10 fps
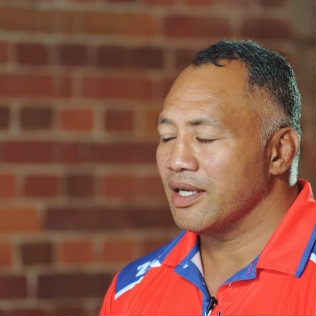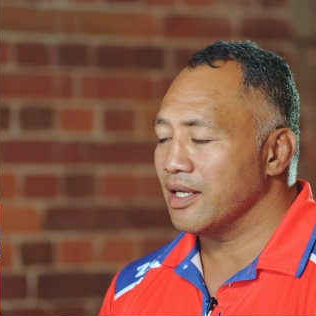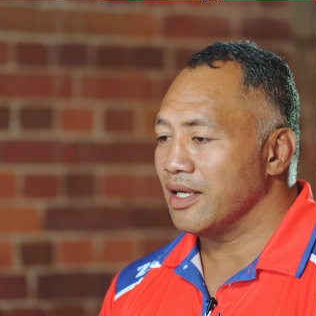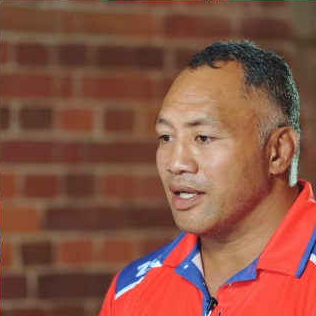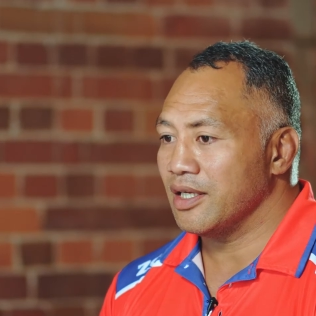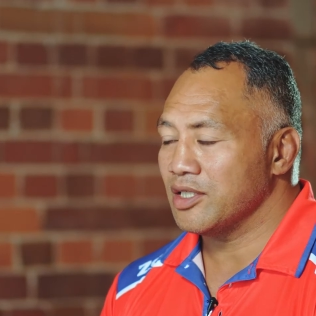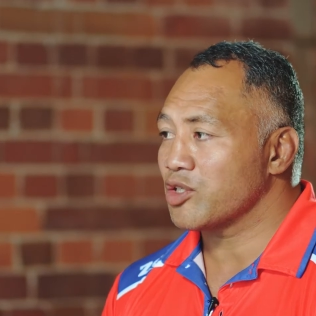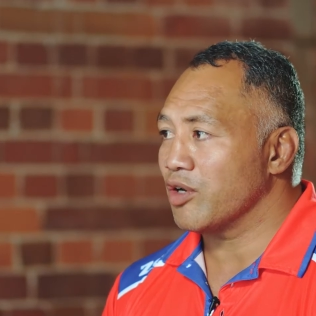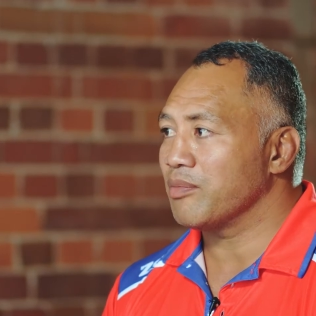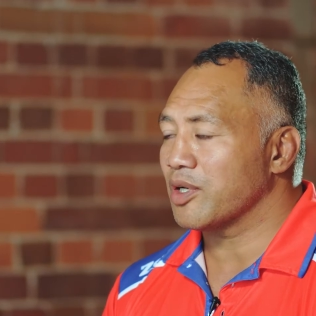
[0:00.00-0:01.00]
And it's
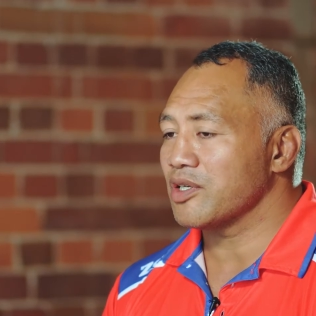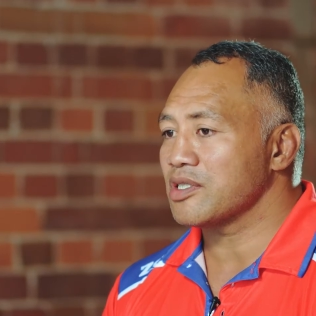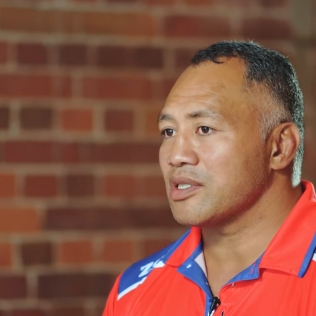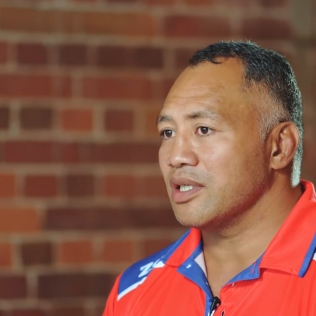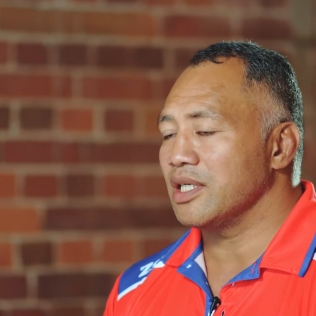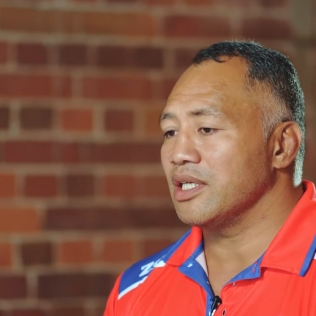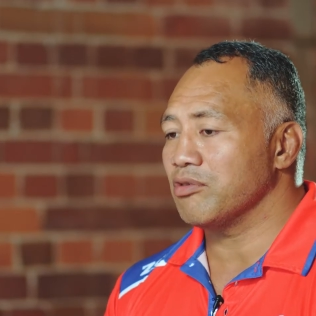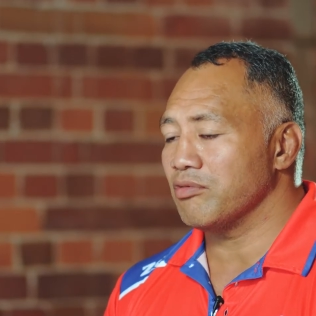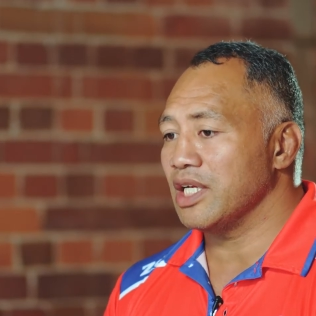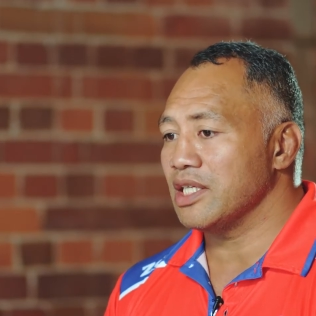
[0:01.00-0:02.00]
great because it
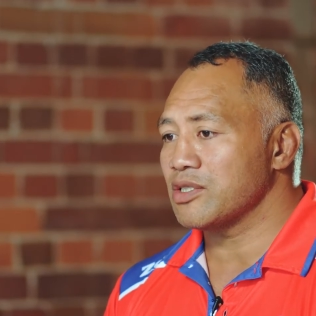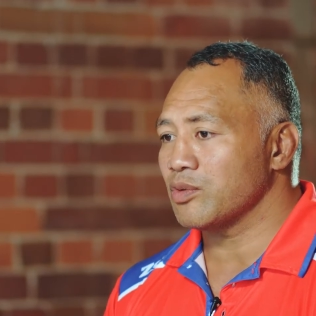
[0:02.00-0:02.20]
really